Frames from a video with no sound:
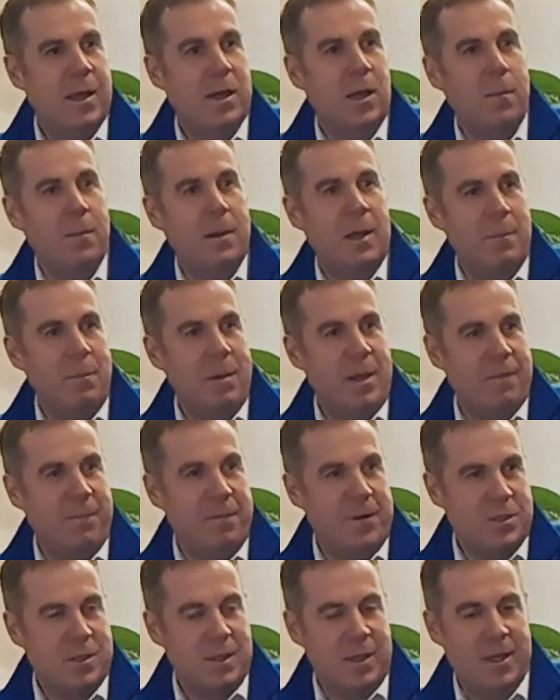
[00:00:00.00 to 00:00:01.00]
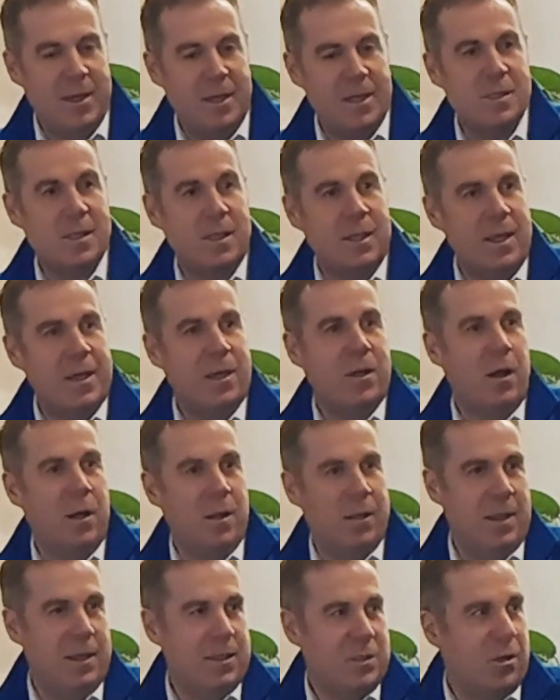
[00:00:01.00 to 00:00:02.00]
economically beneficial that is, and
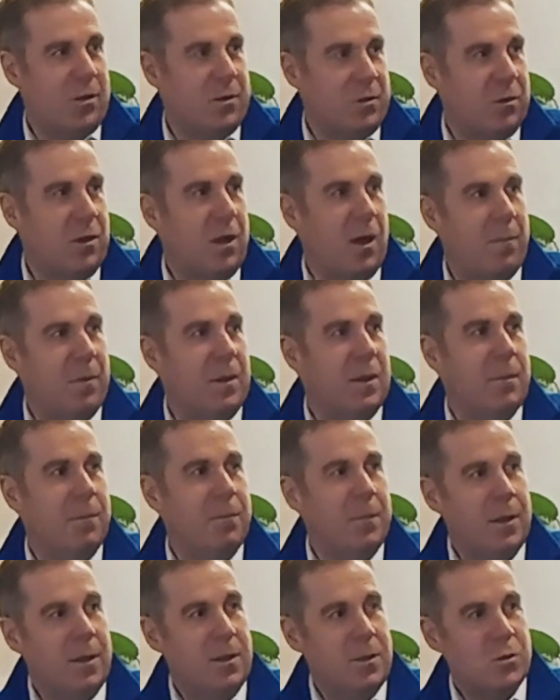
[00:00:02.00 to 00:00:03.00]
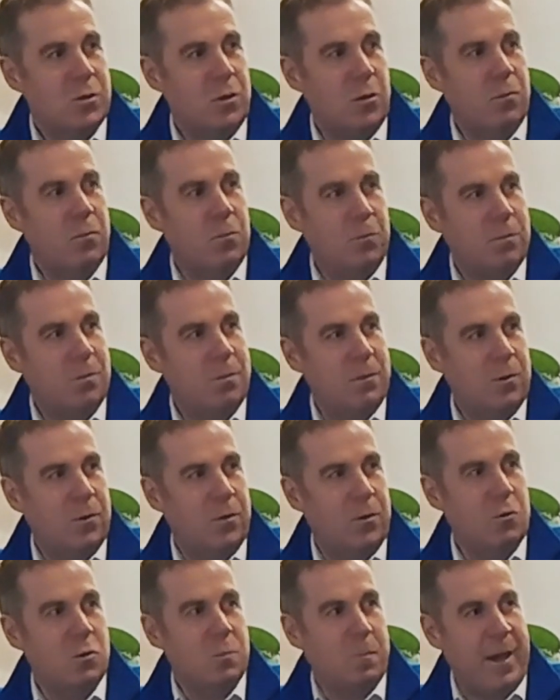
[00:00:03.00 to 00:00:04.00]
they start to copy them. So
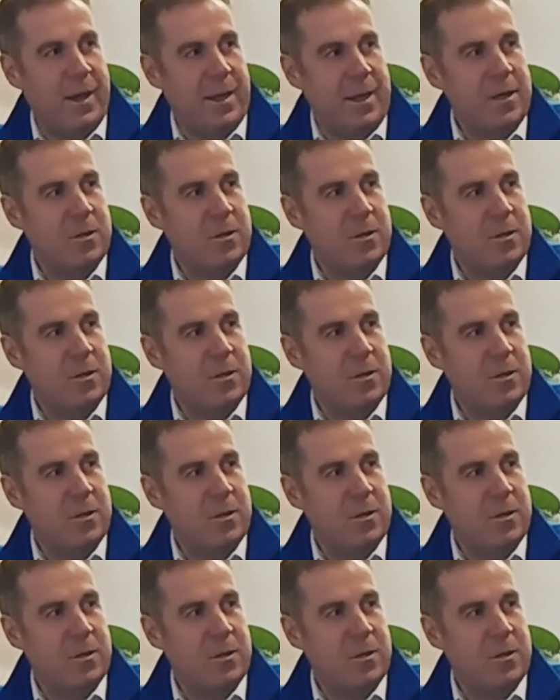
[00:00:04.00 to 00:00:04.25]
those